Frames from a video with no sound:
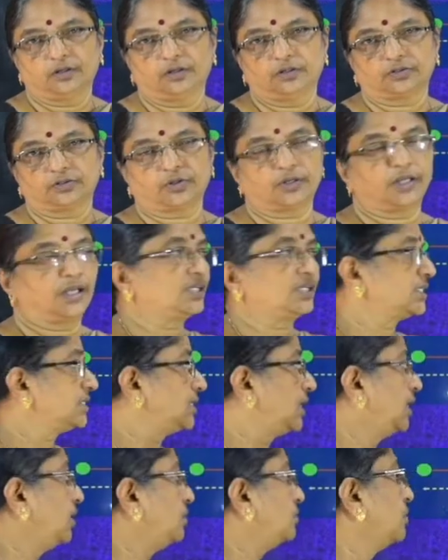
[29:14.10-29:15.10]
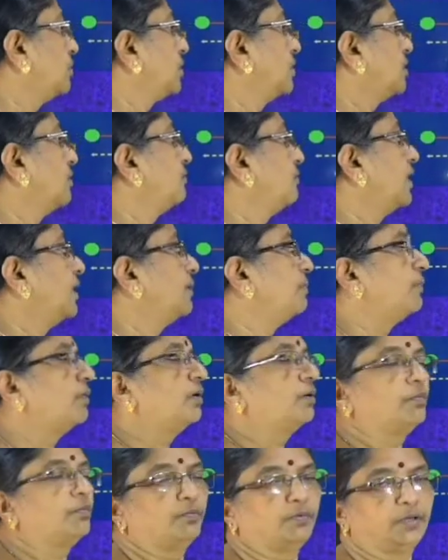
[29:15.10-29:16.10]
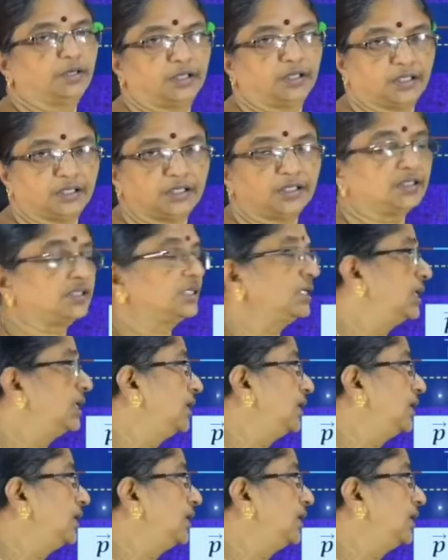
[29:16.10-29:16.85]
So, SI unit of dipole moment is